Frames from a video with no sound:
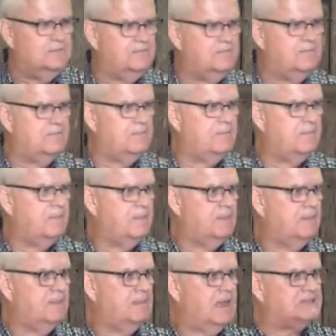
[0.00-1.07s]
Mm-hmm.
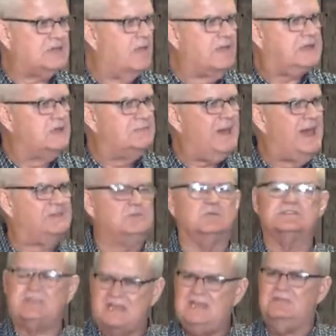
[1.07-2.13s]
That's all they can imagine
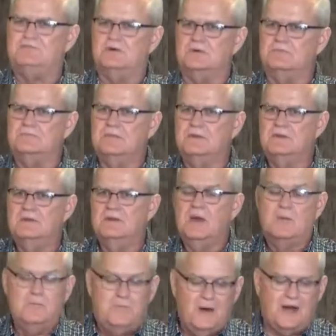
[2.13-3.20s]
was evil.
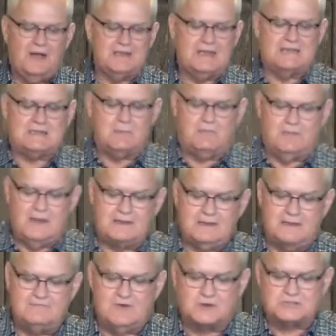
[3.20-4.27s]
Mm-hmm. But
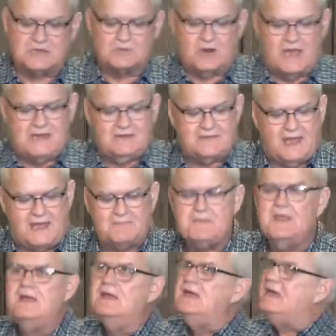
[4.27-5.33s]
in verse number 8 of that,
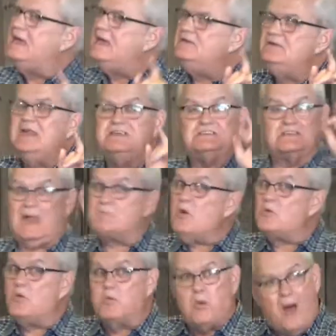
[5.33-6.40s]
even he said, I'm
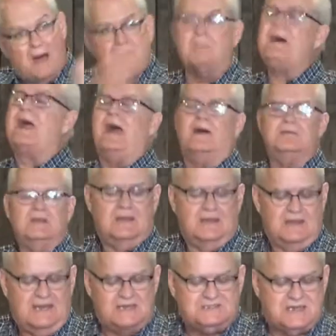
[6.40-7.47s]
going to wipe them out.
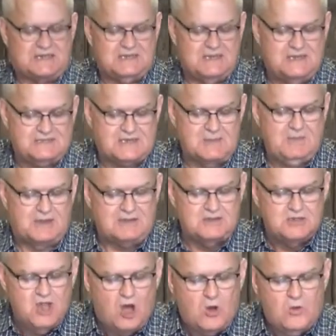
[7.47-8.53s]
He said, but
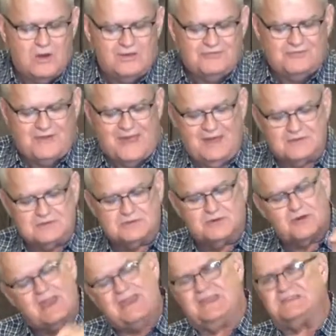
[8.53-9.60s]
Noah found
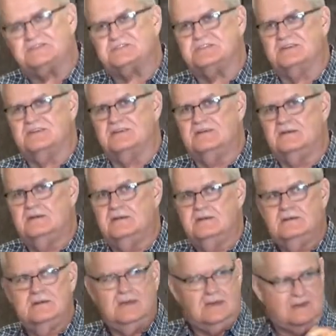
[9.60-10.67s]
grace
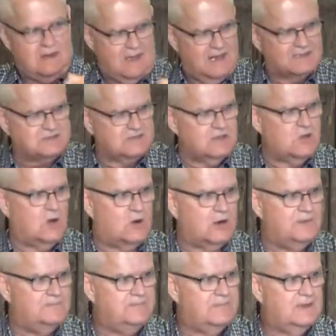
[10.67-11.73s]
in the eyes of the
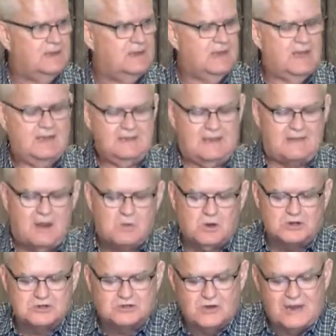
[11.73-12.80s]
Lord. Now that
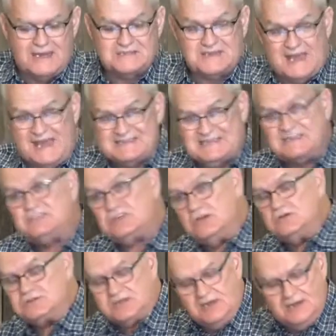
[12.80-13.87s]
word grace, as it's
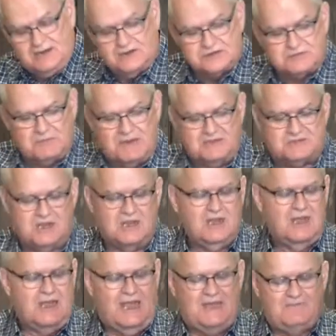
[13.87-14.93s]
used here, means
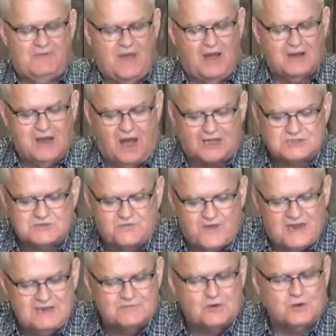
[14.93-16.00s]
he found God's
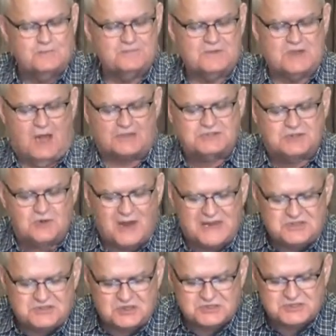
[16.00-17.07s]
favor, God's
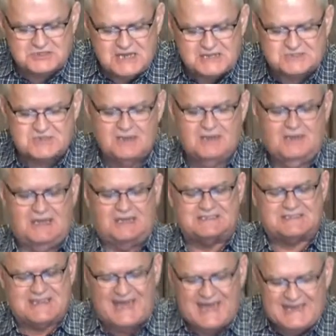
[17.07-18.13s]
graciousness, his
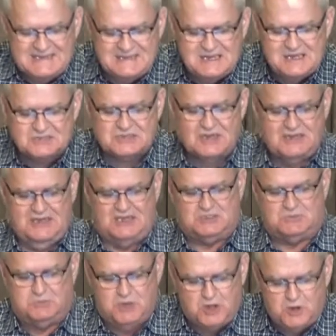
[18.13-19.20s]
kindness, his
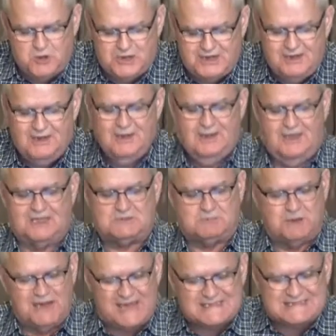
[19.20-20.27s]
beauty, his
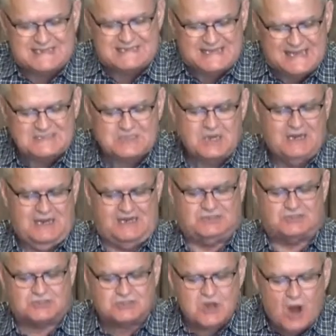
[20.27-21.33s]
pleasantness,
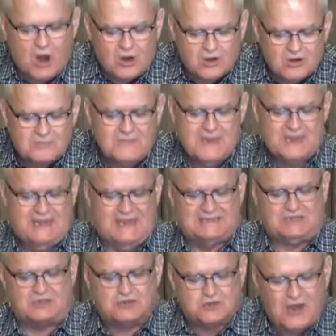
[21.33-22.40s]
his charm,
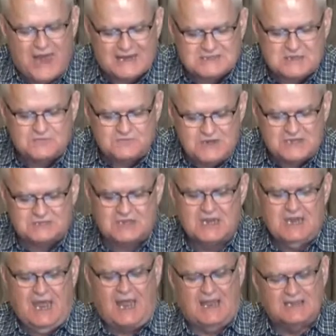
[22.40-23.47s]
his attractiveness,
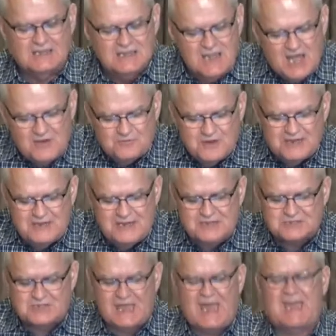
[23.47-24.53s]

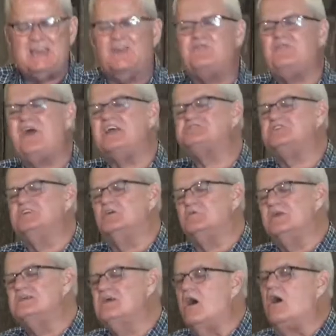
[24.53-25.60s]
loveliness, and affectionate
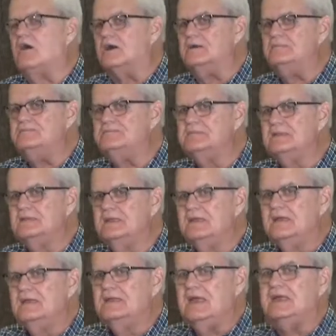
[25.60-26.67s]
regard.
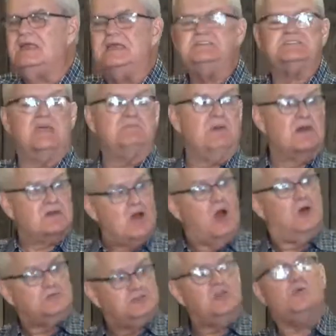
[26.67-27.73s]
Now he said,
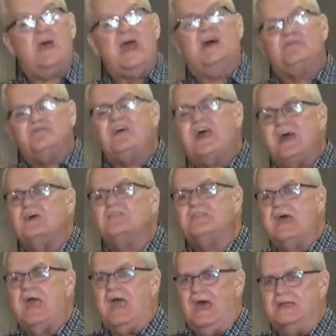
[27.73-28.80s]
because you have found
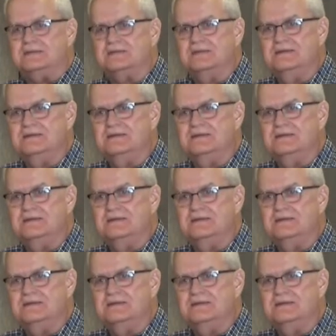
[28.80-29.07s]
that.